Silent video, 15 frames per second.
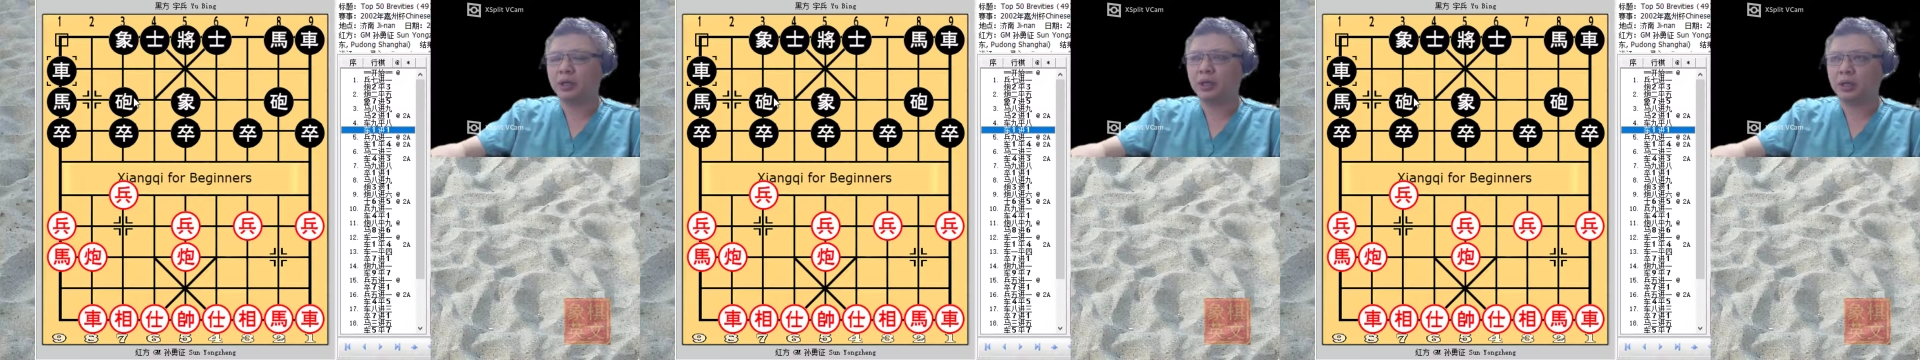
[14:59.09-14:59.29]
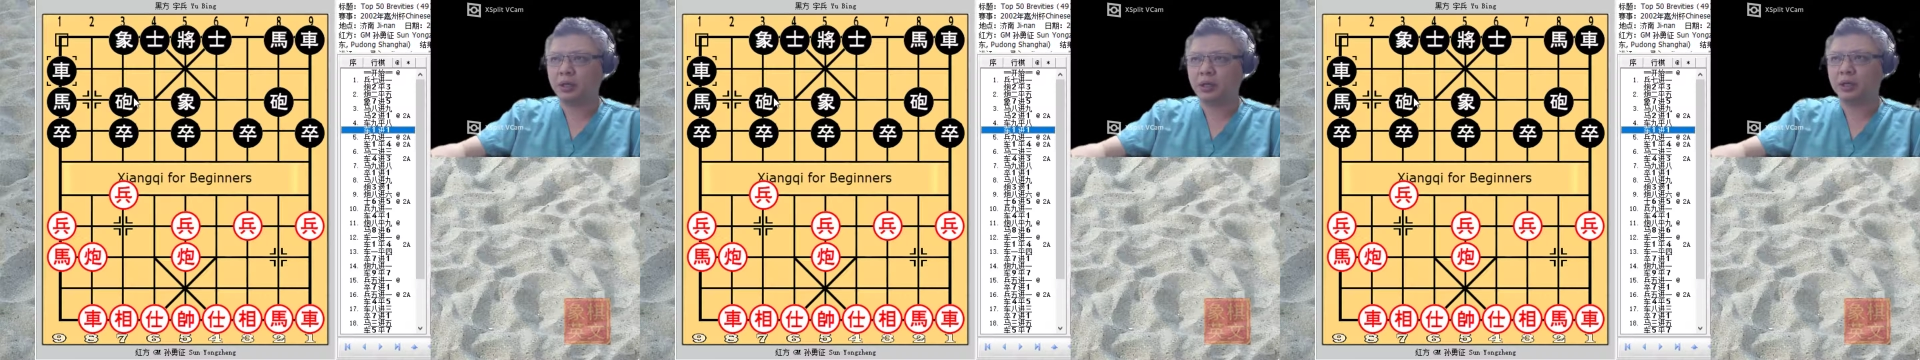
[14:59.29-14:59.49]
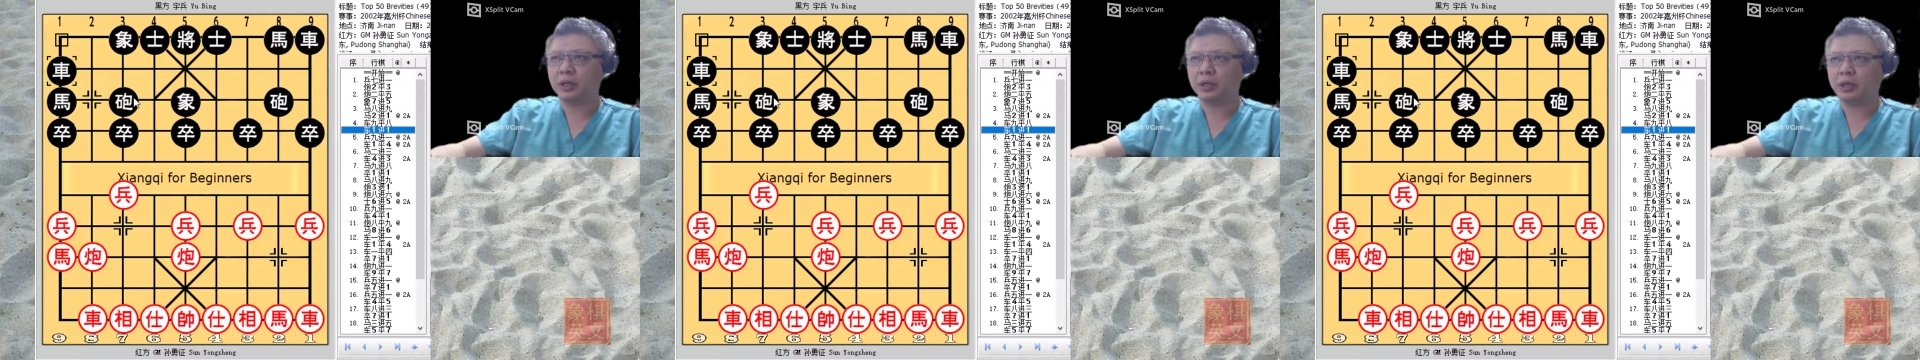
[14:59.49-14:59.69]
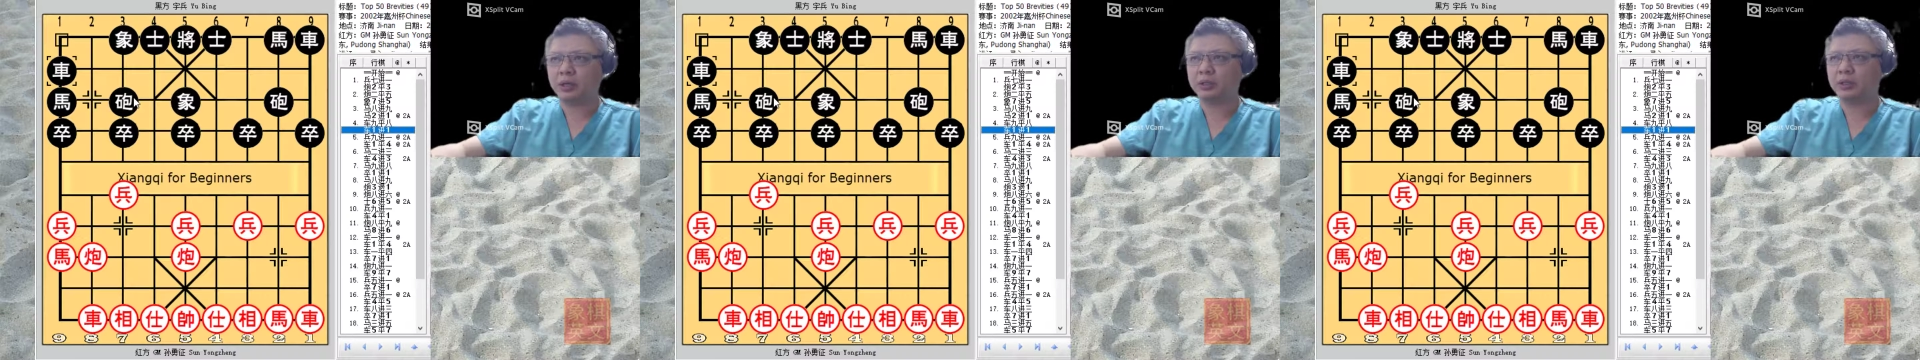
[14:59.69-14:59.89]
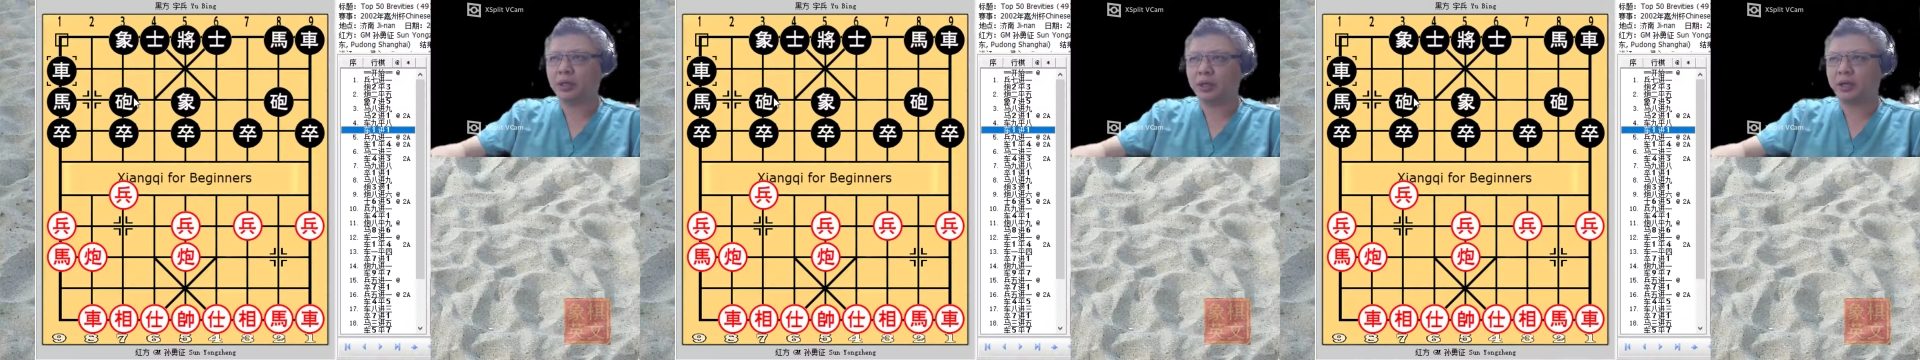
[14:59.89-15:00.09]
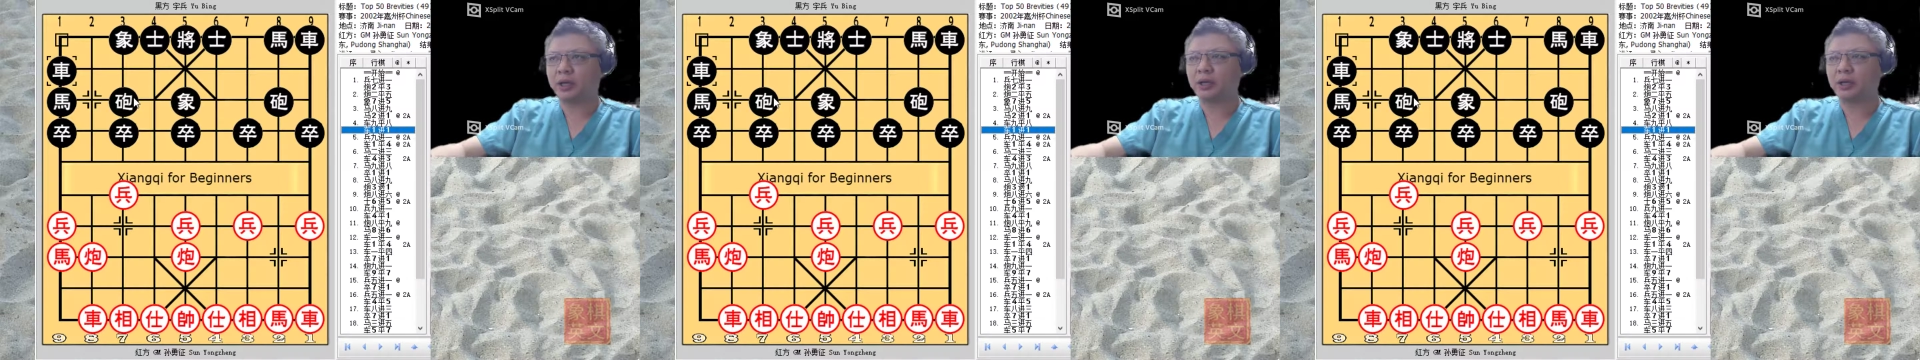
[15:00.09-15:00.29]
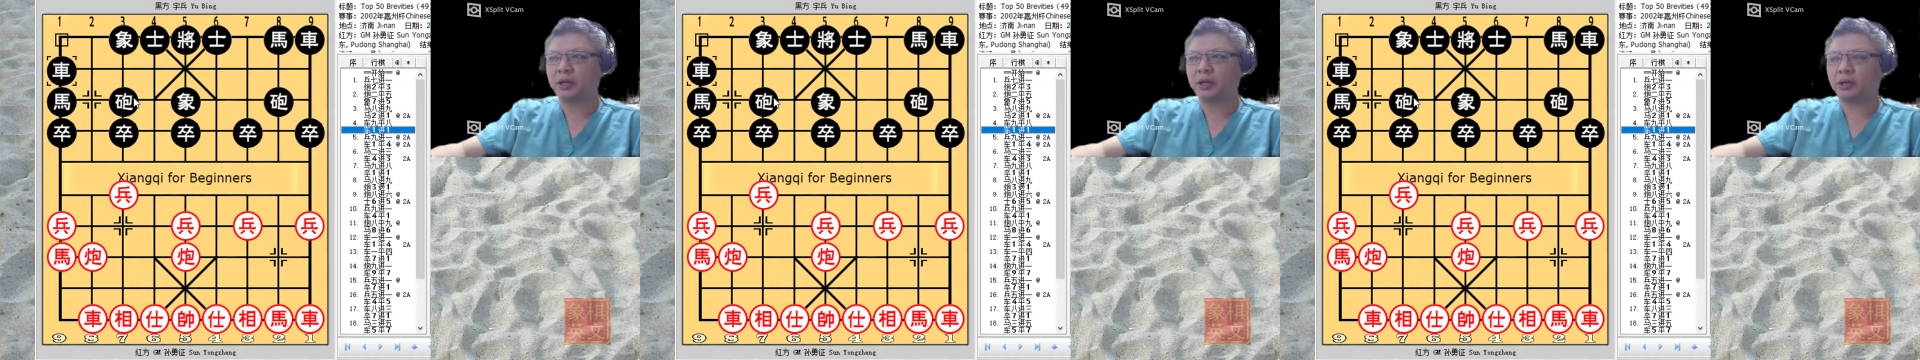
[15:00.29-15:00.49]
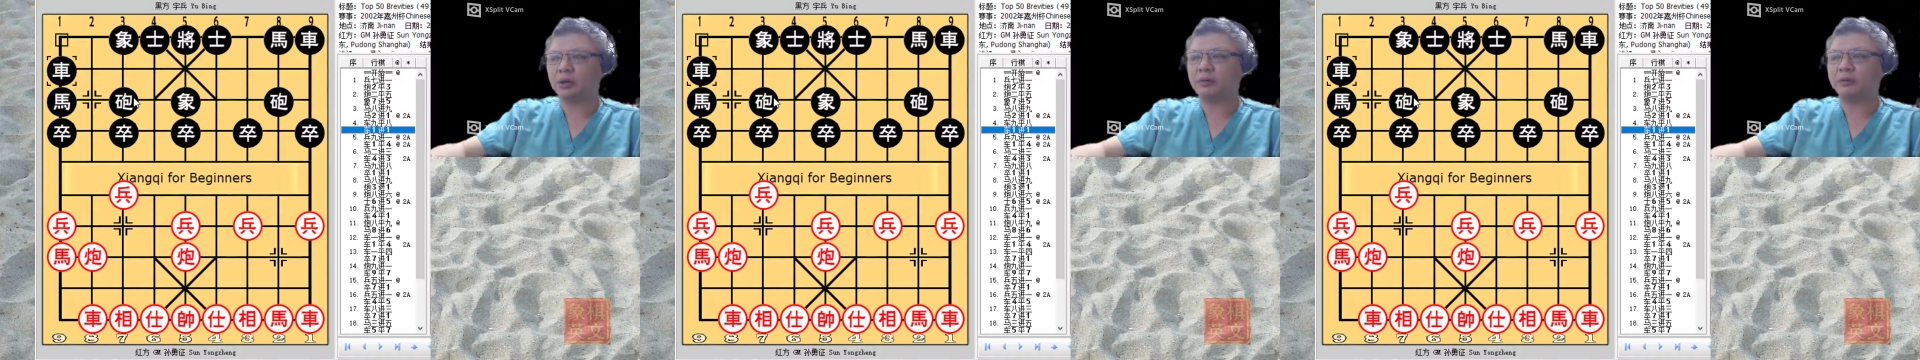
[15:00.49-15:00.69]
clear target
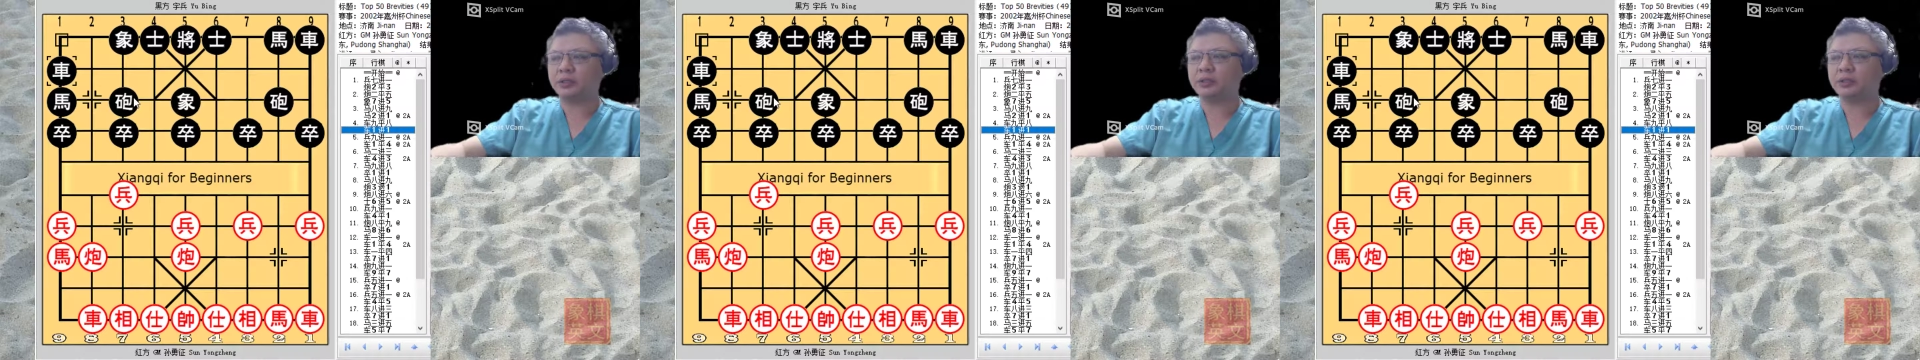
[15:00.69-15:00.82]
of